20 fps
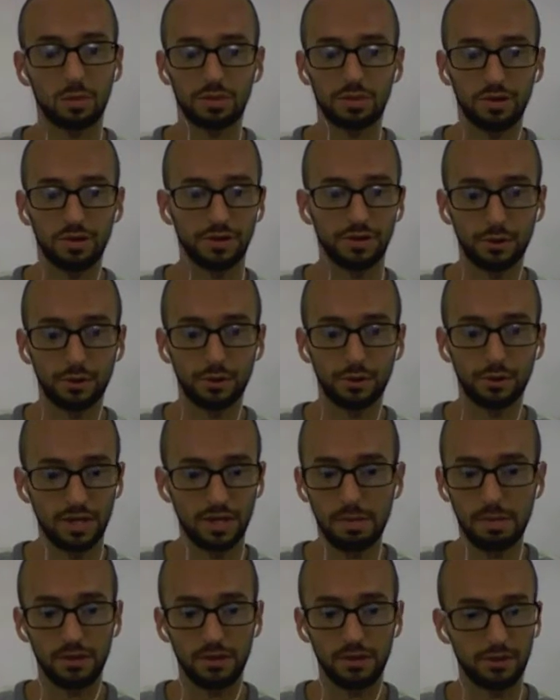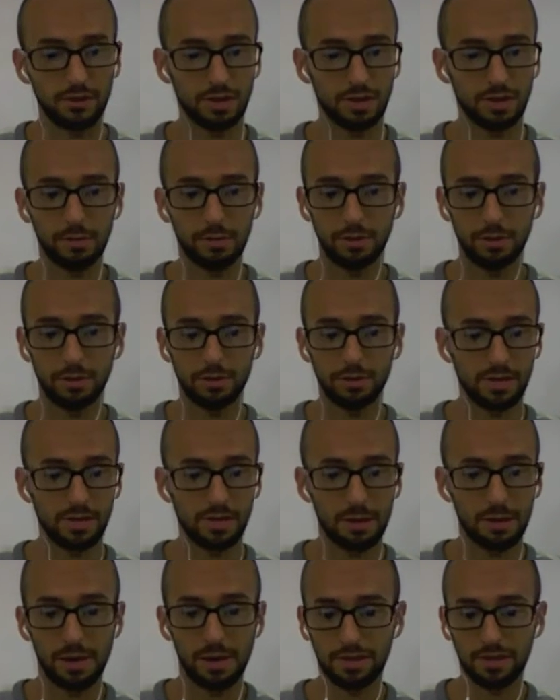your email, your number, and your name
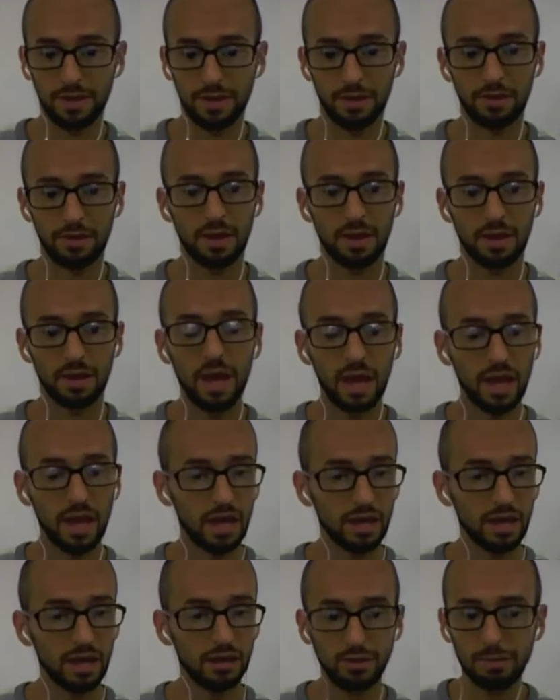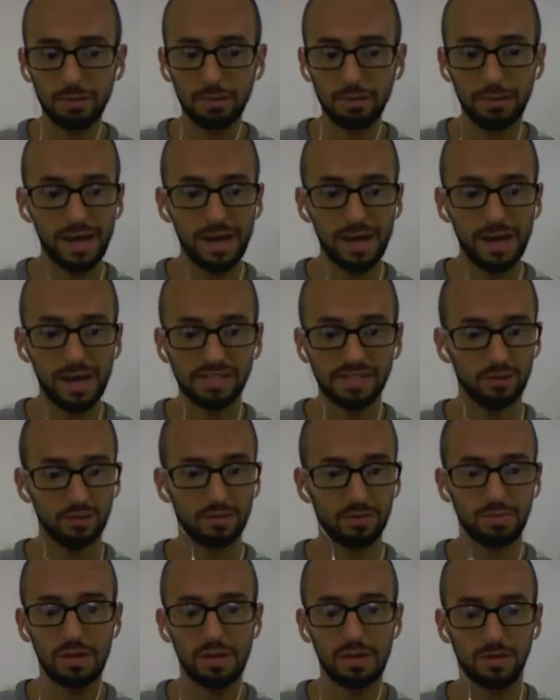on there, and you can pass that out to
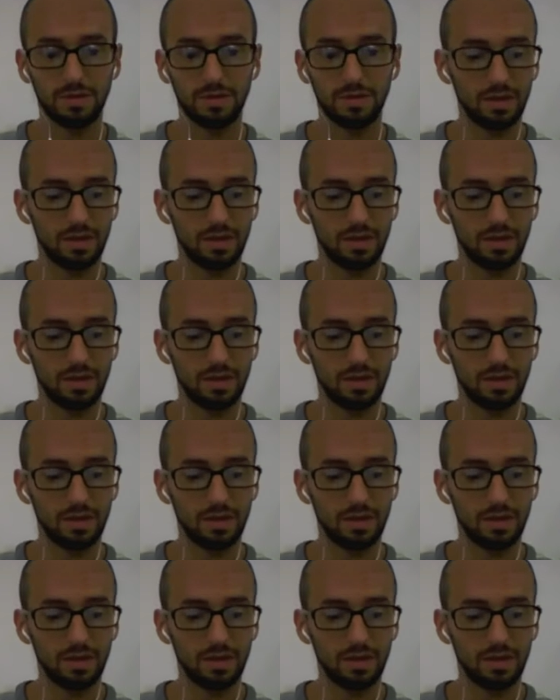people.